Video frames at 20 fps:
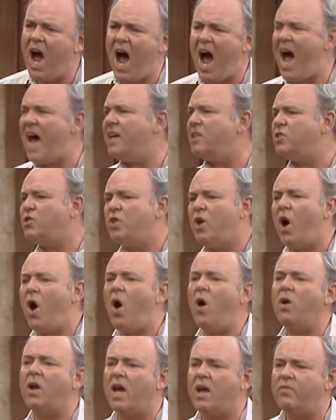I
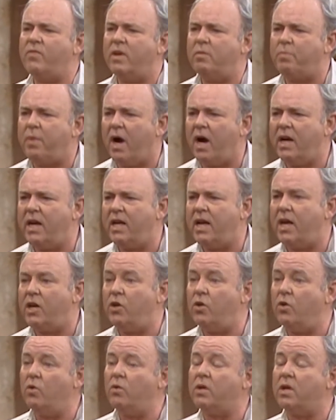told everybody
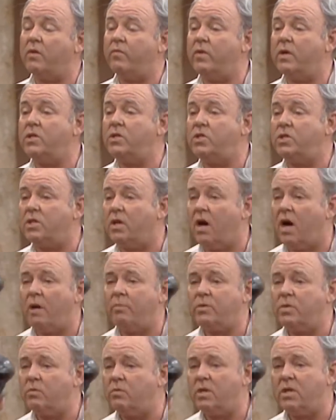that you give a
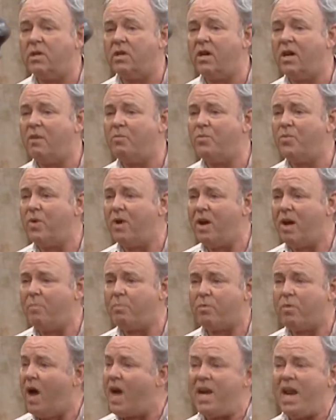job to an armed
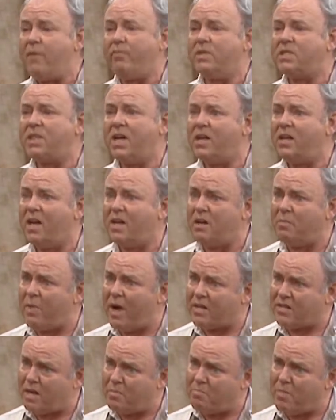robber. I never said nothing about the